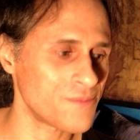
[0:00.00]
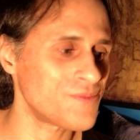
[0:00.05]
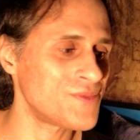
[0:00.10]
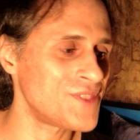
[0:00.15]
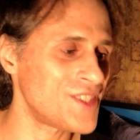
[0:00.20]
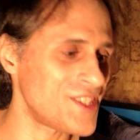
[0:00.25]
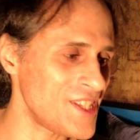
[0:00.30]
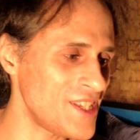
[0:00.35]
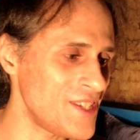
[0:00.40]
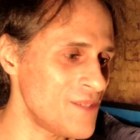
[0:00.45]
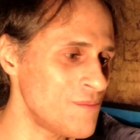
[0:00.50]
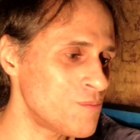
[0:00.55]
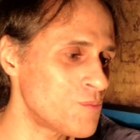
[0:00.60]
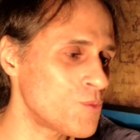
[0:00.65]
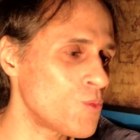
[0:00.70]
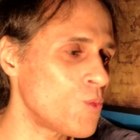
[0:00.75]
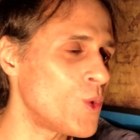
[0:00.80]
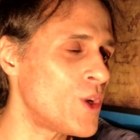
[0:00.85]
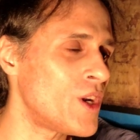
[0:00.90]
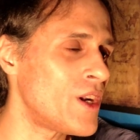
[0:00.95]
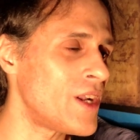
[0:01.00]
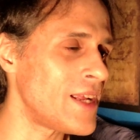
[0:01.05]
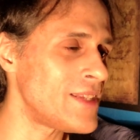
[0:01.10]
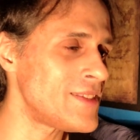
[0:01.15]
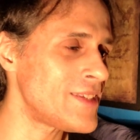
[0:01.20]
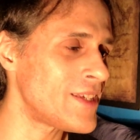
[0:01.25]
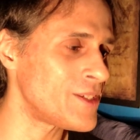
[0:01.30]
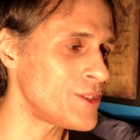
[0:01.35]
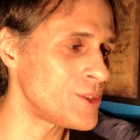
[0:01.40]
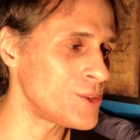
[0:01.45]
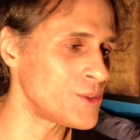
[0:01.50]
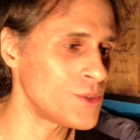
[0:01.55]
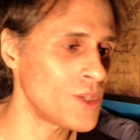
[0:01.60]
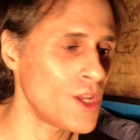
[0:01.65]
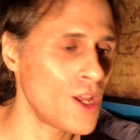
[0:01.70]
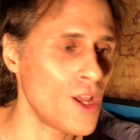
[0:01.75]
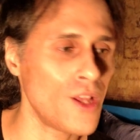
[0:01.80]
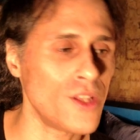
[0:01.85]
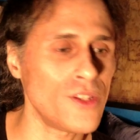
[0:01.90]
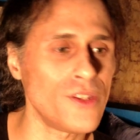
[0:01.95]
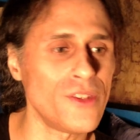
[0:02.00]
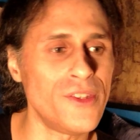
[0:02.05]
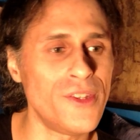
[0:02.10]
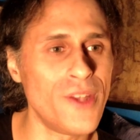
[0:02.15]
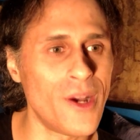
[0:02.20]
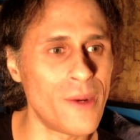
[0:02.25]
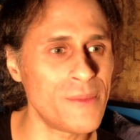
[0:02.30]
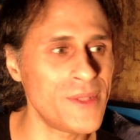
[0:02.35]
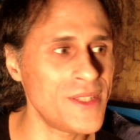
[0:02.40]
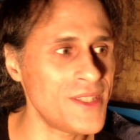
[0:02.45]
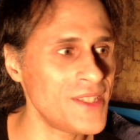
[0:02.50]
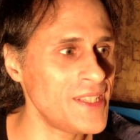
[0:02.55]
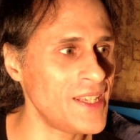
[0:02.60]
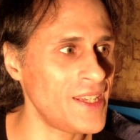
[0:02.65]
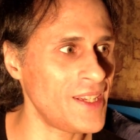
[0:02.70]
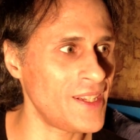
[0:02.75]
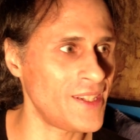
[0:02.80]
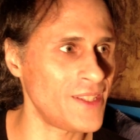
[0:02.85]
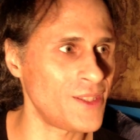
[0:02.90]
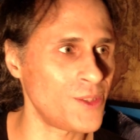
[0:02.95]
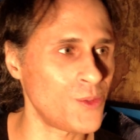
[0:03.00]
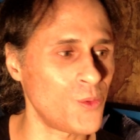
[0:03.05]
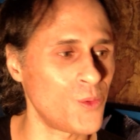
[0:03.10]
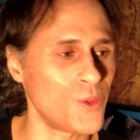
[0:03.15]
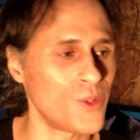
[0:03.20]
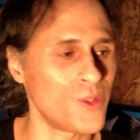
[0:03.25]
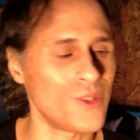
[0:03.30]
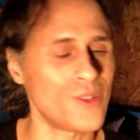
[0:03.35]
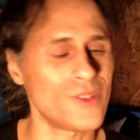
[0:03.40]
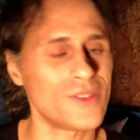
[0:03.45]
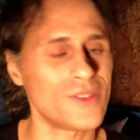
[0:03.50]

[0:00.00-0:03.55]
"See, what did I tell you? Dumbest kid in the world."